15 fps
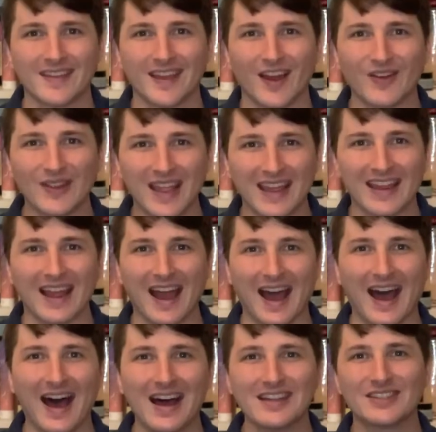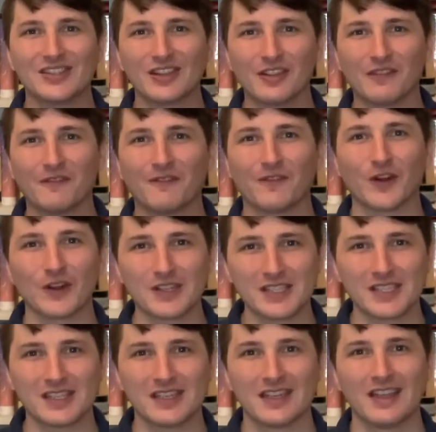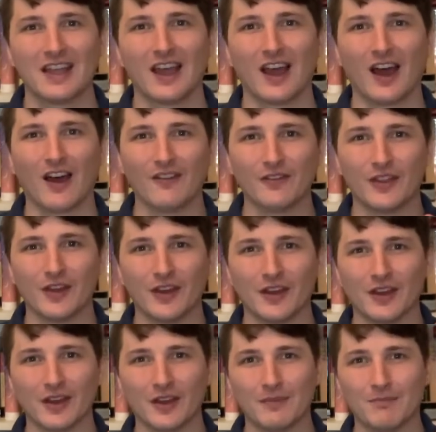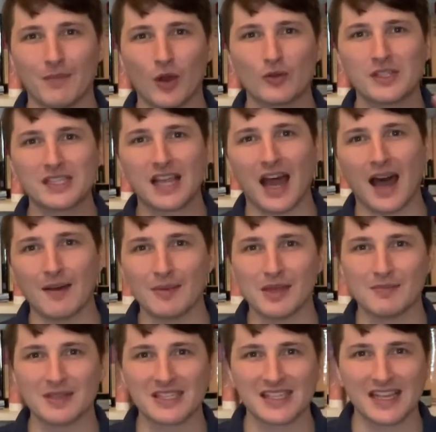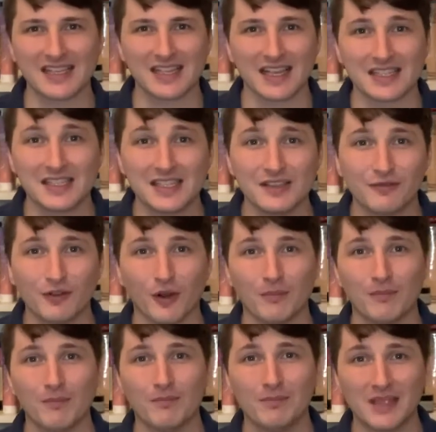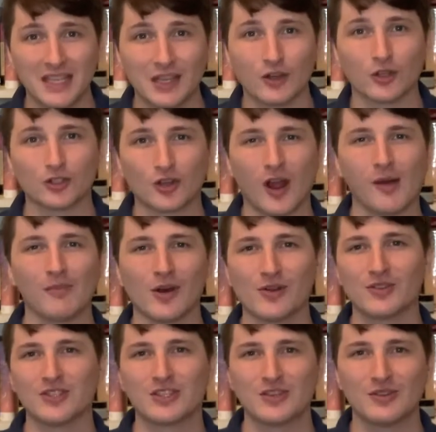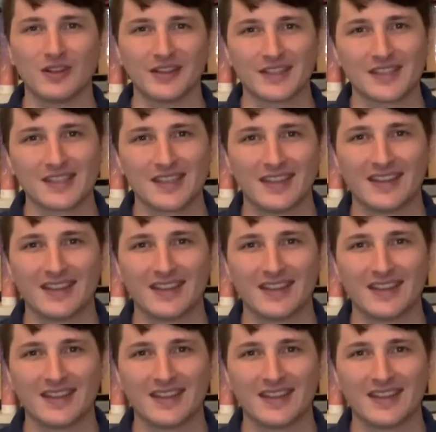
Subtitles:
Okay, on to the first of the most common mistakes I see from beginner trombone students.